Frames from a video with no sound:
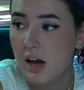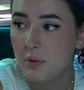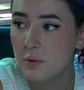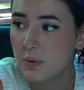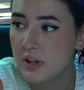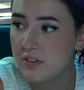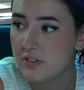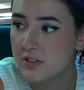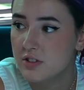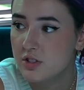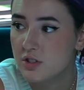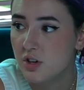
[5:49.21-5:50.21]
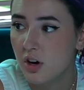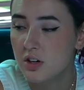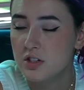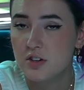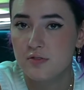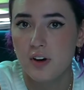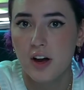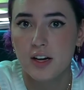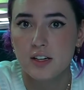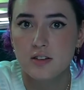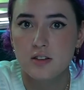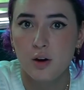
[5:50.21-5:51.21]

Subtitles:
would we even start to find a